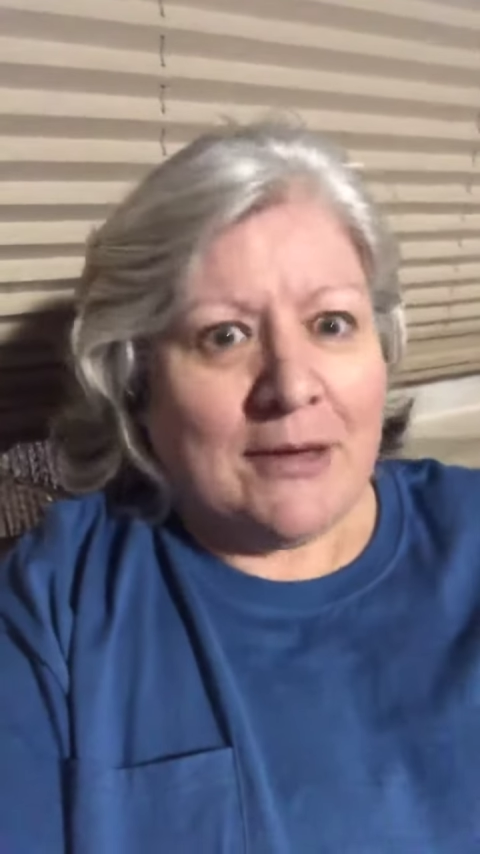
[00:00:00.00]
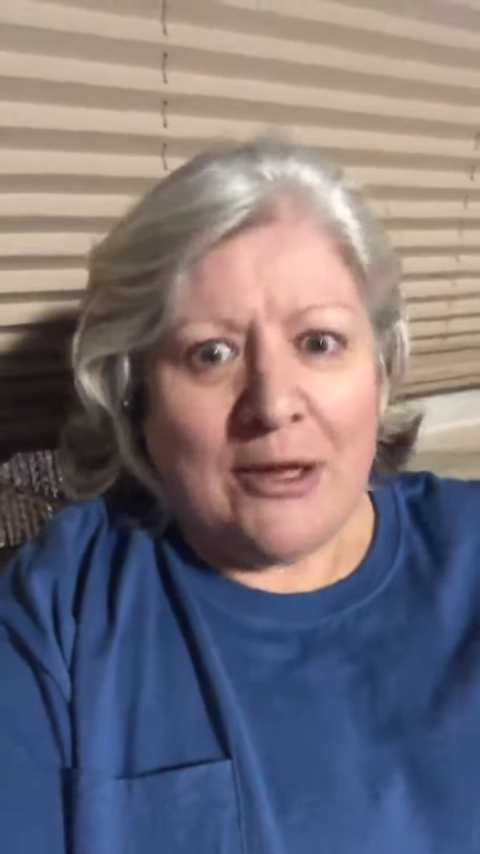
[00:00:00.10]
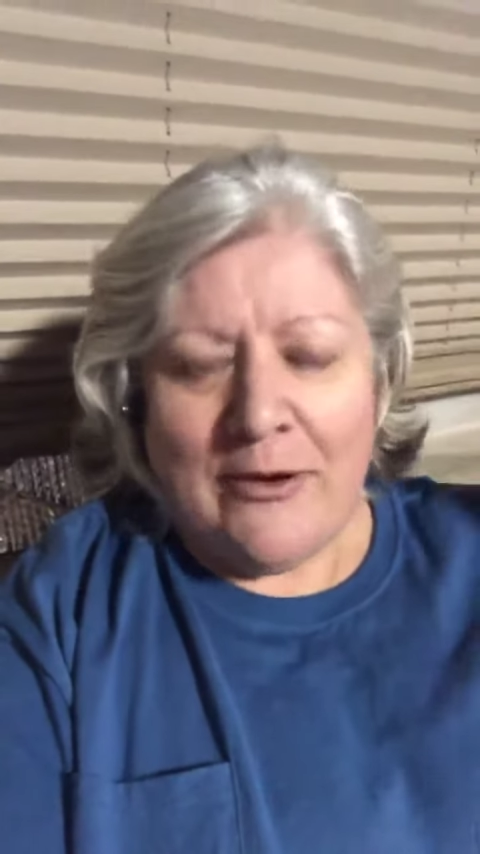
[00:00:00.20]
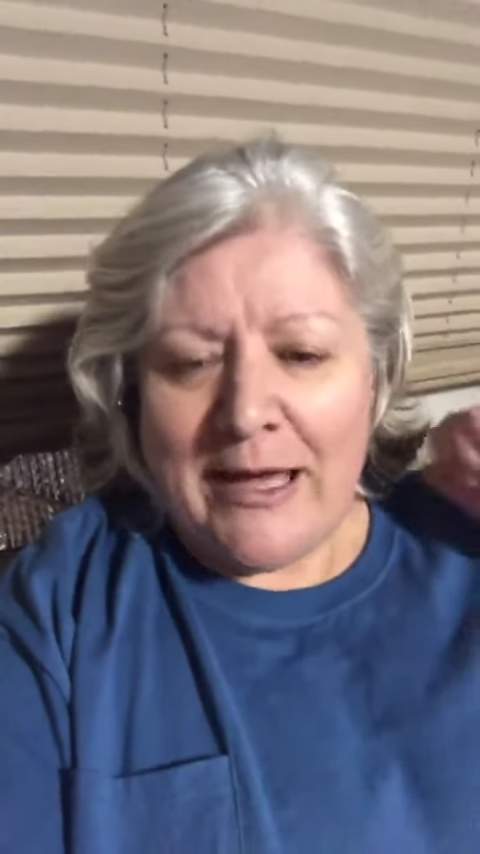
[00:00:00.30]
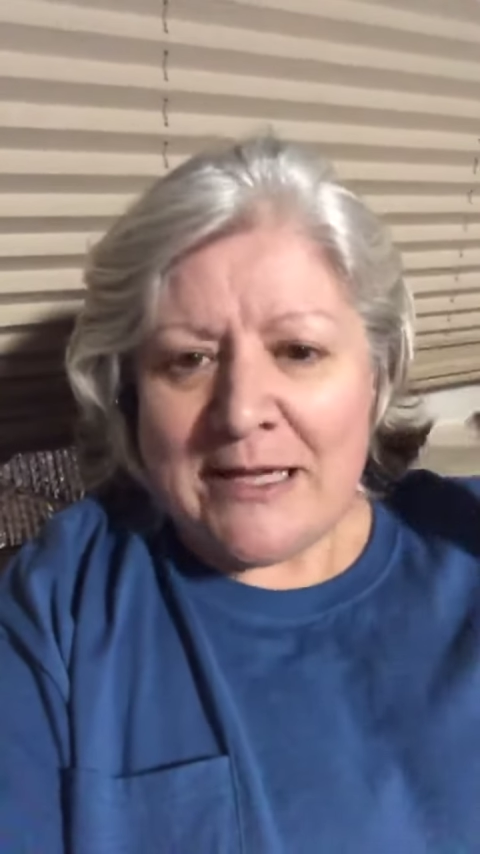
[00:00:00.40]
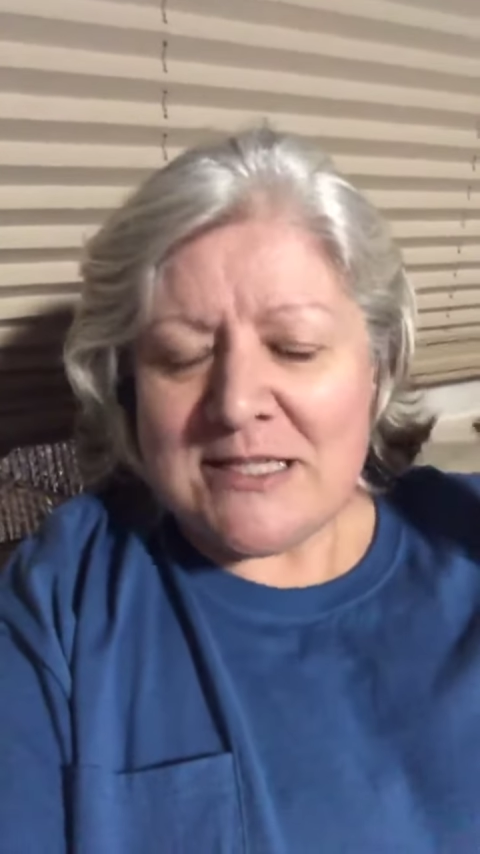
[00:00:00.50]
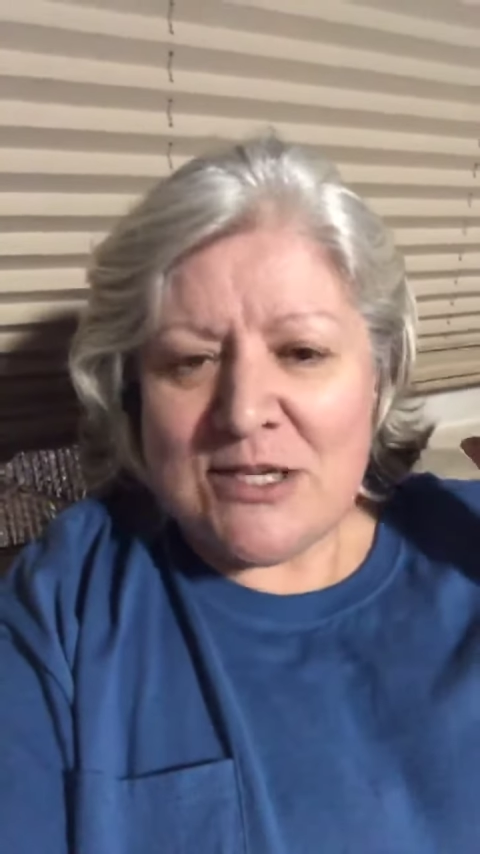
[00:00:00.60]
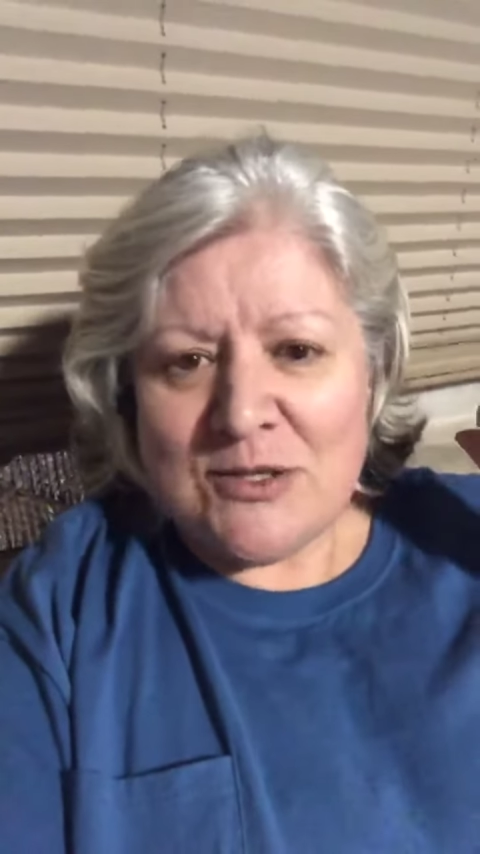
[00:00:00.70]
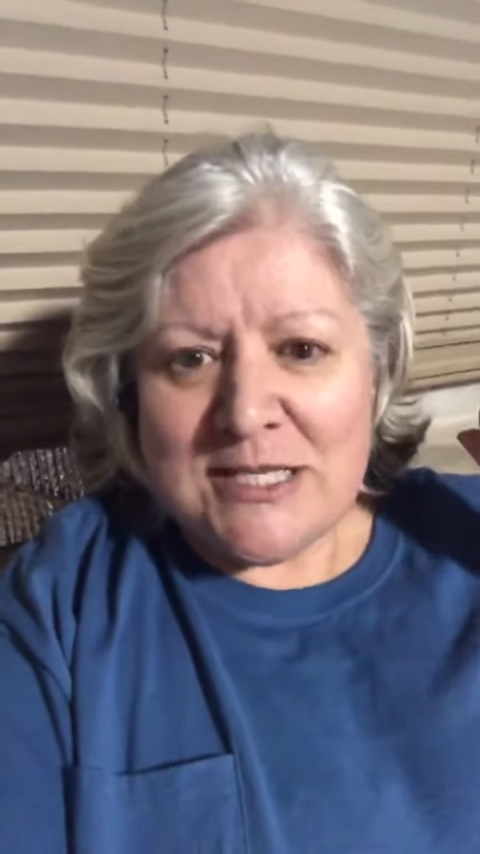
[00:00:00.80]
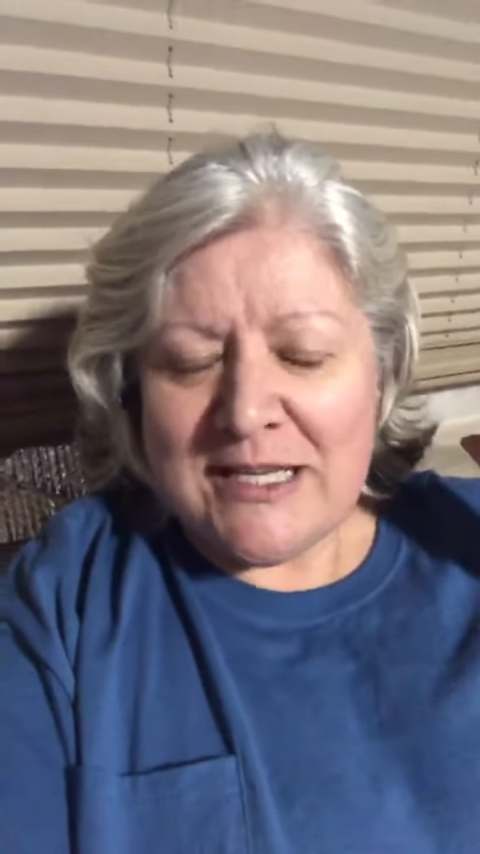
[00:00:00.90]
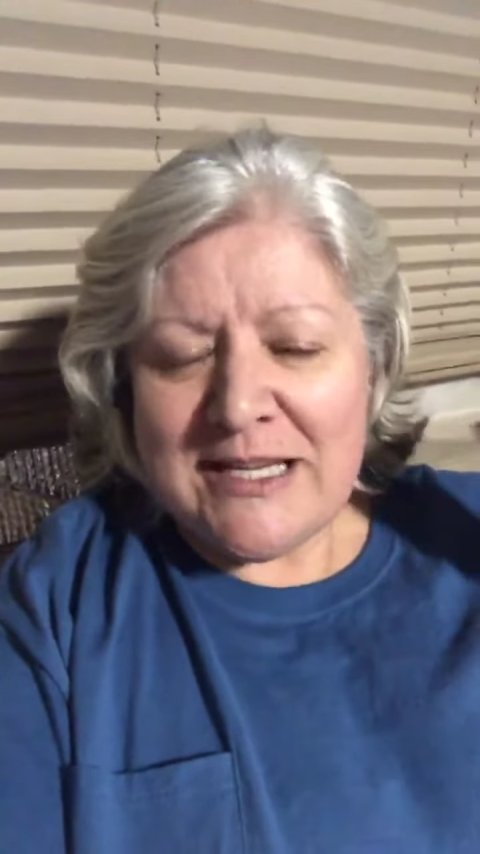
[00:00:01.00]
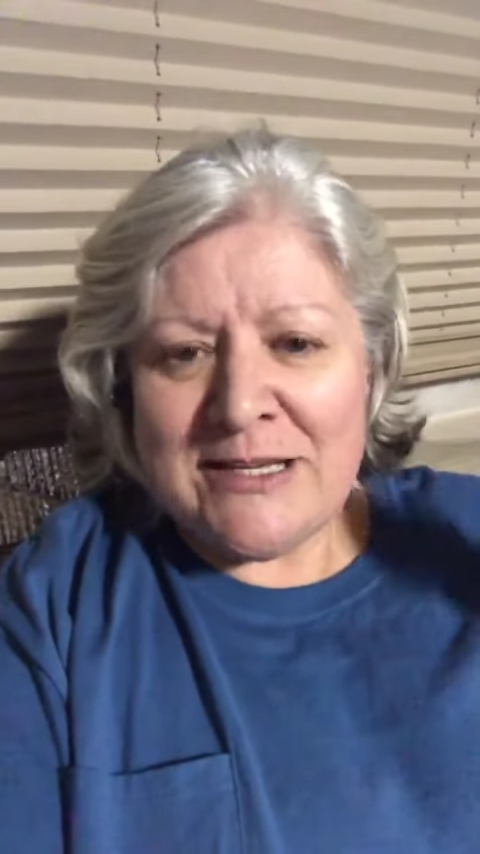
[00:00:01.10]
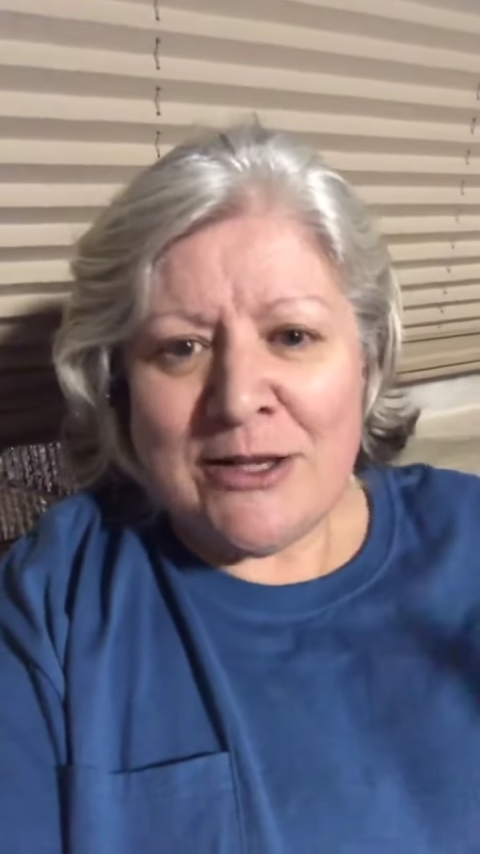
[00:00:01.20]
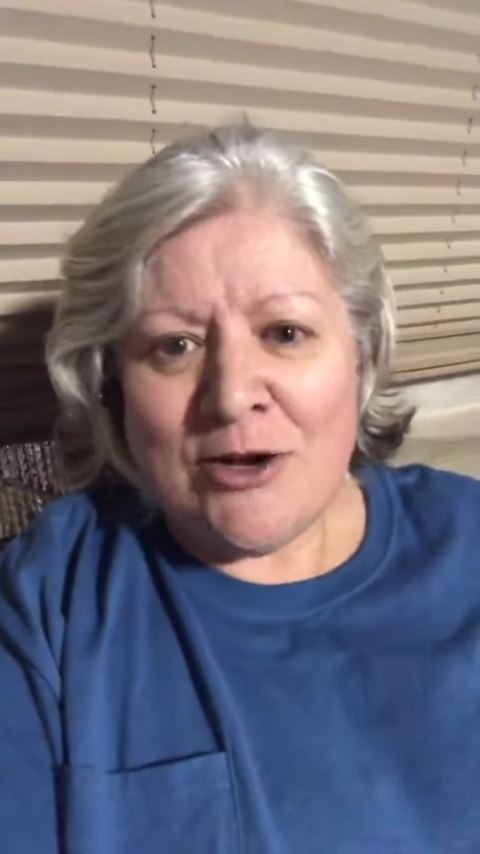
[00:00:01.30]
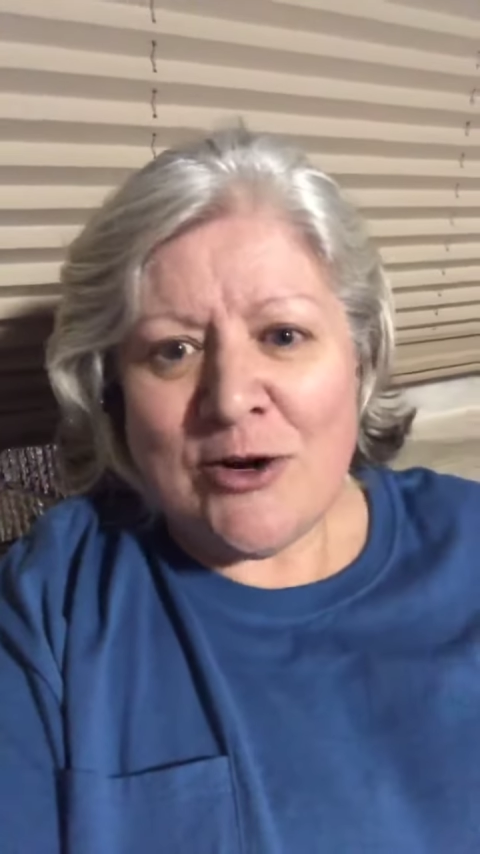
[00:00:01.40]
going out to the
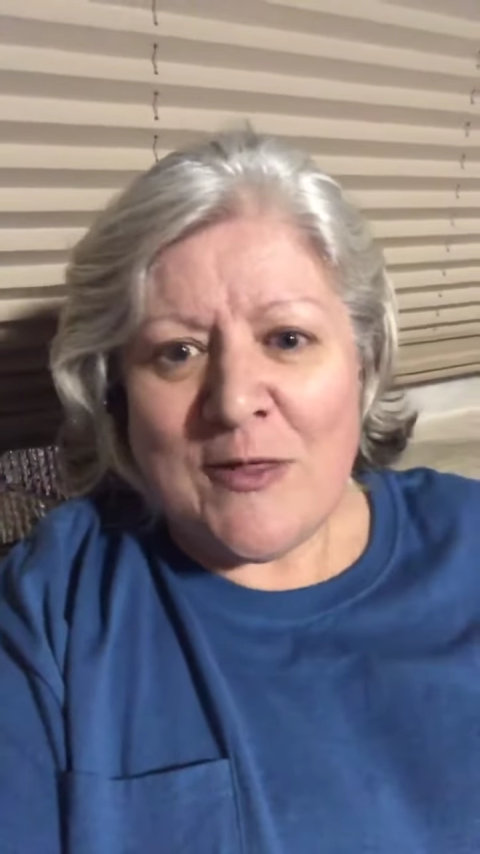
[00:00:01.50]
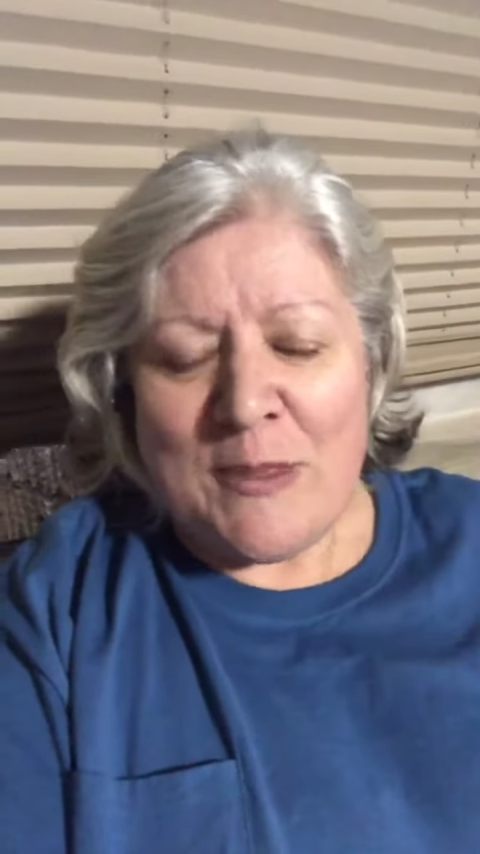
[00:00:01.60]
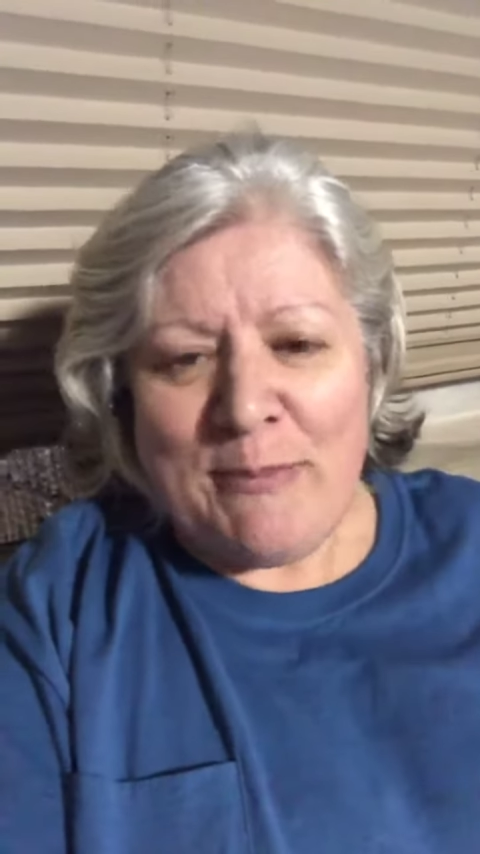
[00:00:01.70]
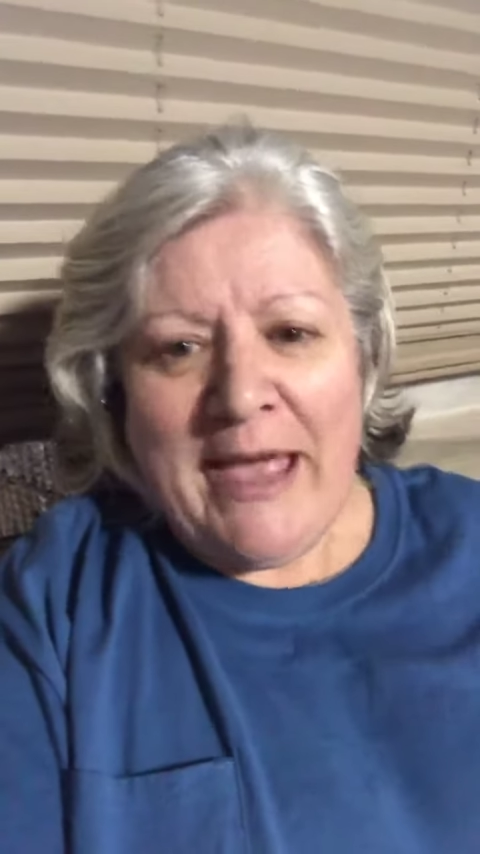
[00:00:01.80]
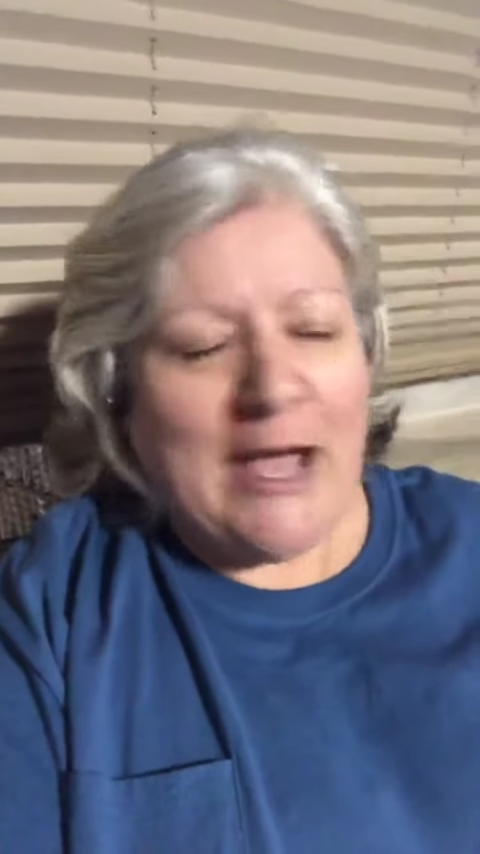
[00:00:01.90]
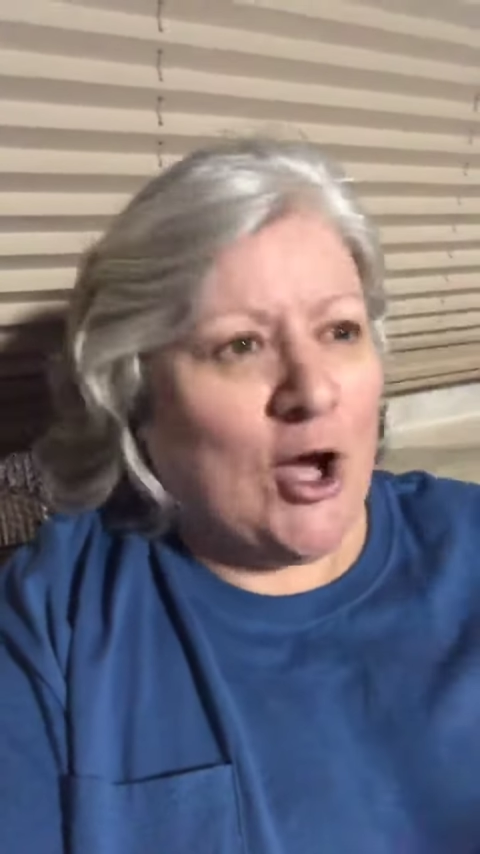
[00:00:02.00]
utility locker at the back,